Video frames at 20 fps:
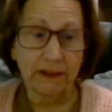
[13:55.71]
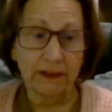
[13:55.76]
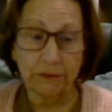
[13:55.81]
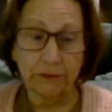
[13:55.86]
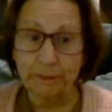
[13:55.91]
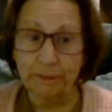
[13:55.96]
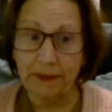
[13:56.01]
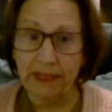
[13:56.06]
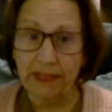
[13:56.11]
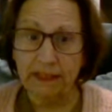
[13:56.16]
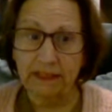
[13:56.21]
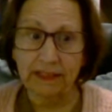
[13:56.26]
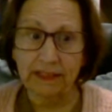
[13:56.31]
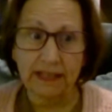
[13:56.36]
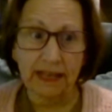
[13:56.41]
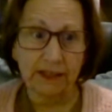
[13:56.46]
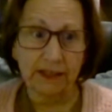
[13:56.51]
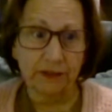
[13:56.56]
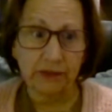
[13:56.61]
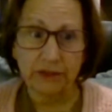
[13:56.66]
everybody
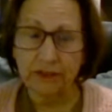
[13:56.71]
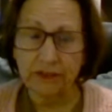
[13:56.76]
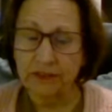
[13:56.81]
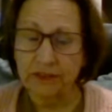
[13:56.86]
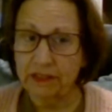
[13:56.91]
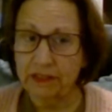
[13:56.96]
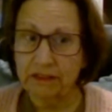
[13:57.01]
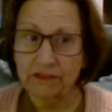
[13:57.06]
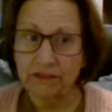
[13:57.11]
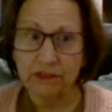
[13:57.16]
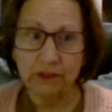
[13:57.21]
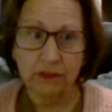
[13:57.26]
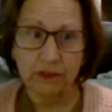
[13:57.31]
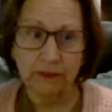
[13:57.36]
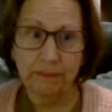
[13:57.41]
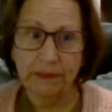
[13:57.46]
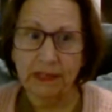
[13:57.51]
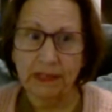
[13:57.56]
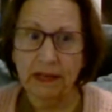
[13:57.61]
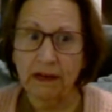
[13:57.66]
together, you think it's going
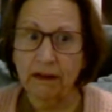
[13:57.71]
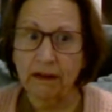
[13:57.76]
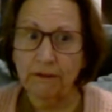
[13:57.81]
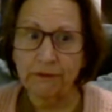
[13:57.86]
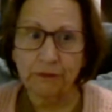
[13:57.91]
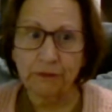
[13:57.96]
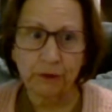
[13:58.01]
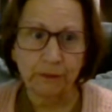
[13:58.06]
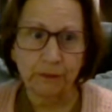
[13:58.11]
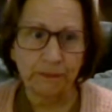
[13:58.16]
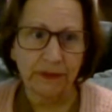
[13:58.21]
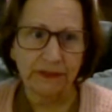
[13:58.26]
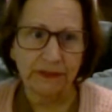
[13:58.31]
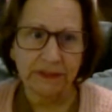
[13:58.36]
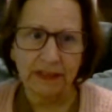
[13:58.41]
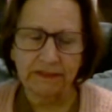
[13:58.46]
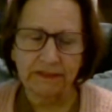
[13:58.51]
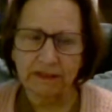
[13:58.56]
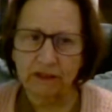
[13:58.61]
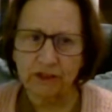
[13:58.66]
to be helpful, but
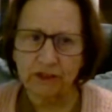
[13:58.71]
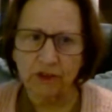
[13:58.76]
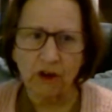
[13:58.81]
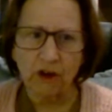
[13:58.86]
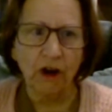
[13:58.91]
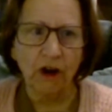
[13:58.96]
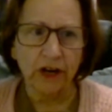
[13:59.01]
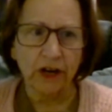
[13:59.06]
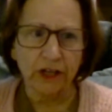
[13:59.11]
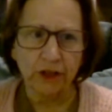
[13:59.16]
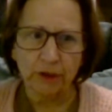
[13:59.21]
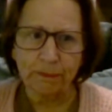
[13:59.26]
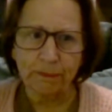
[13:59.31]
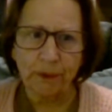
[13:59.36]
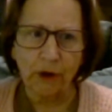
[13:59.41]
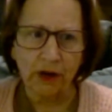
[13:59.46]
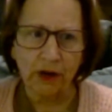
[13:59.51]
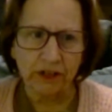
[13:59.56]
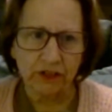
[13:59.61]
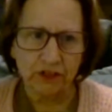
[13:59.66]
then there's a harder
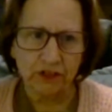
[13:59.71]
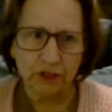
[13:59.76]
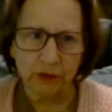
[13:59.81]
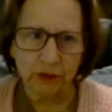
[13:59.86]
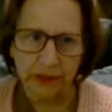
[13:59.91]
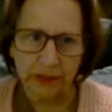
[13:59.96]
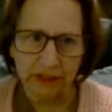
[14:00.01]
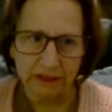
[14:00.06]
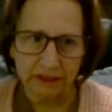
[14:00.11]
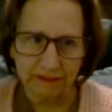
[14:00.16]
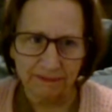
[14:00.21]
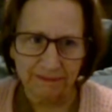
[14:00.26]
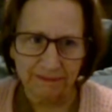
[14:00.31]
part to it.